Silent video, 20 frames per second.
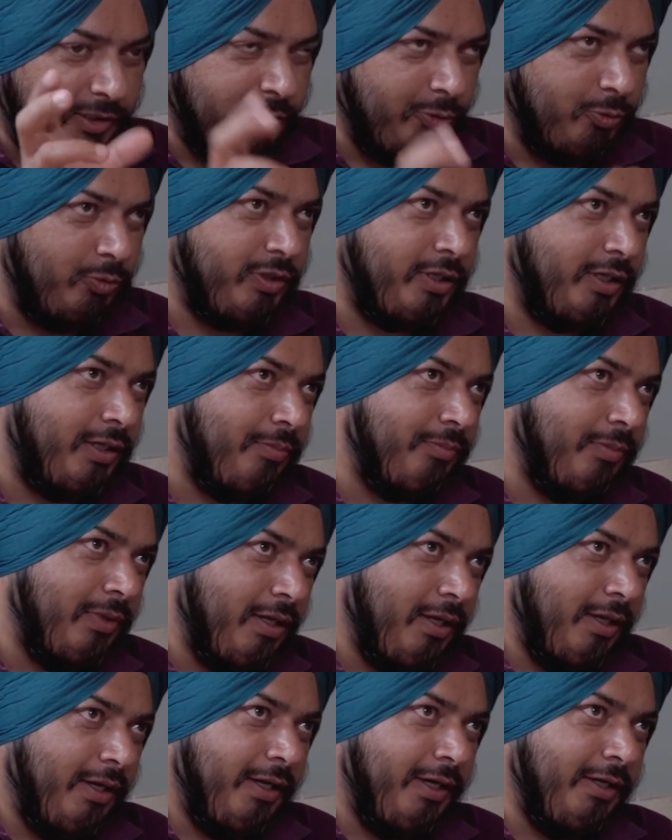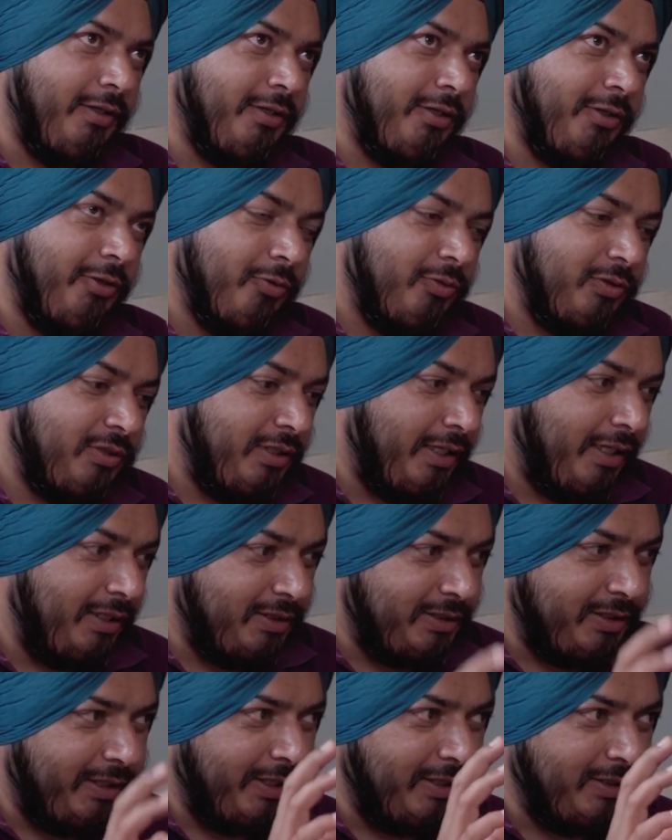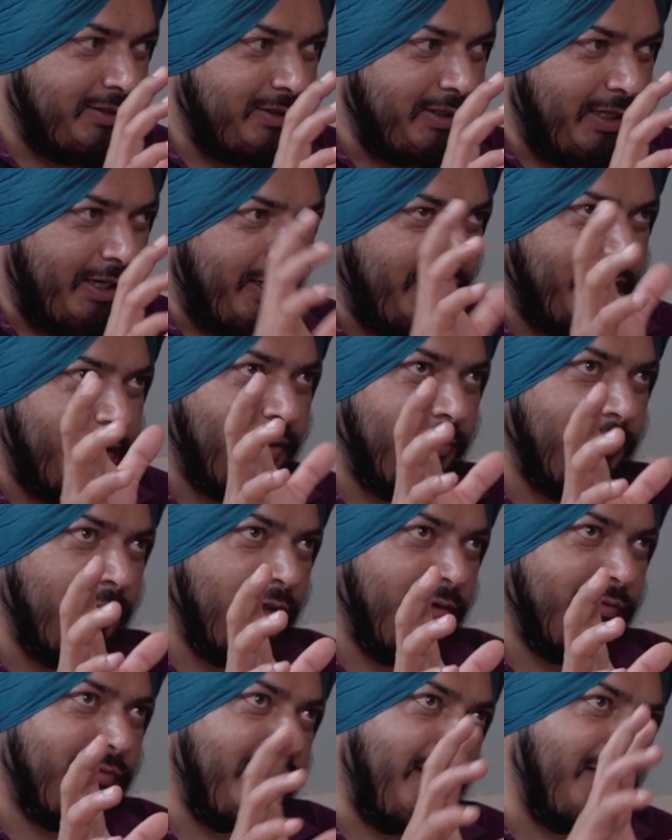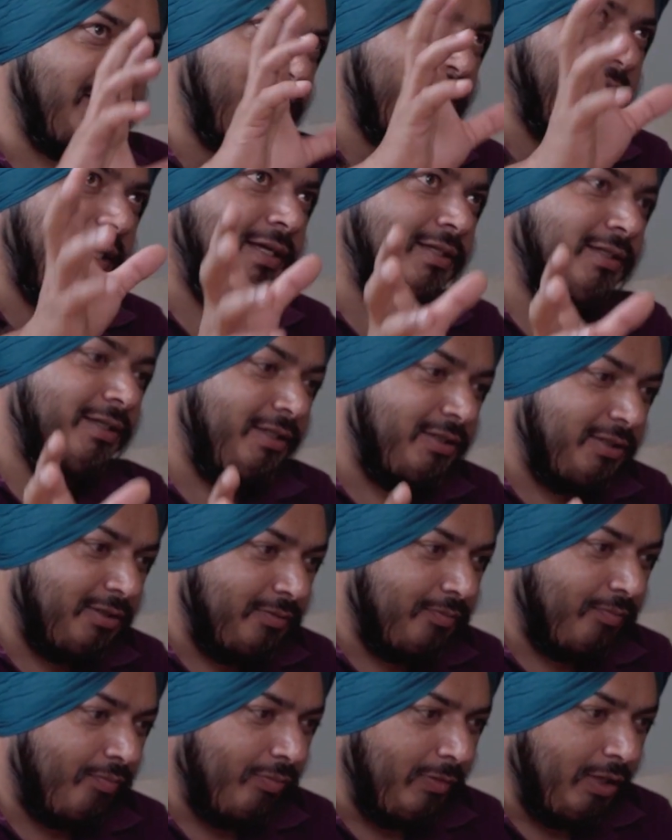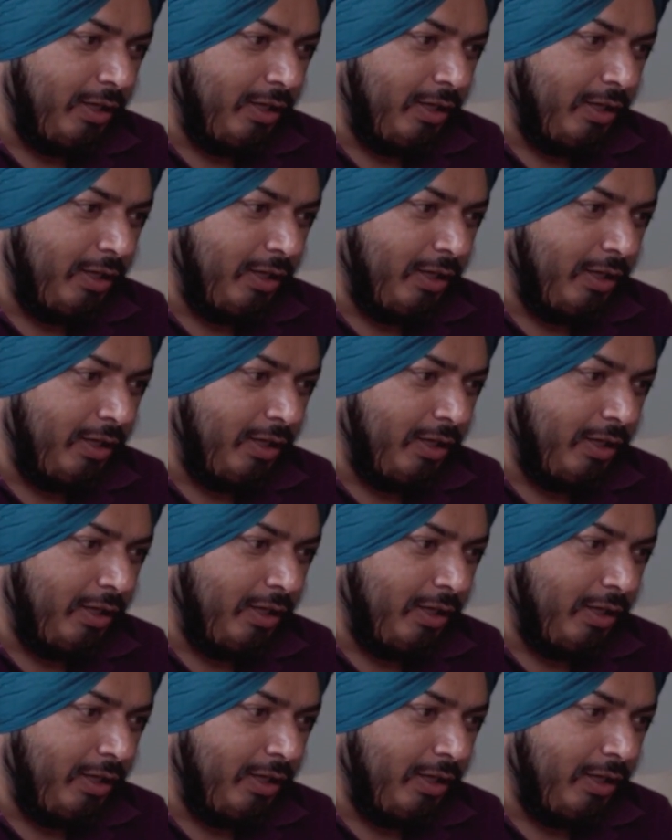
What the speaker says: been a new term introduced that says RWA Fractionalization.